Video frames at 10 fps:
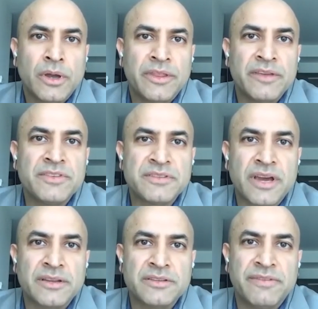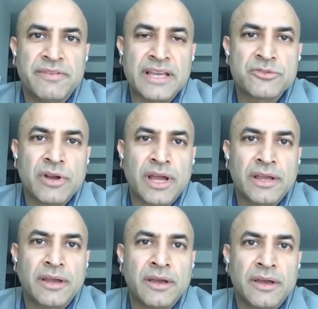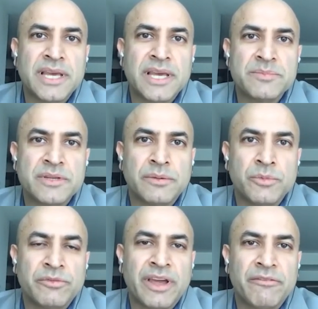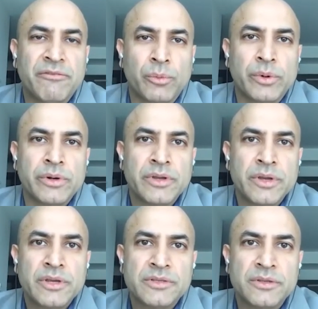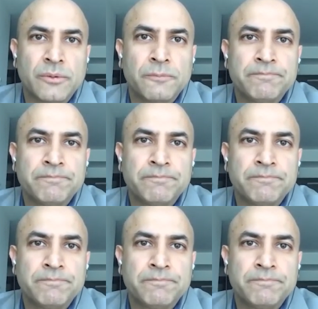they've decided to fast track attempts to move that forward. So,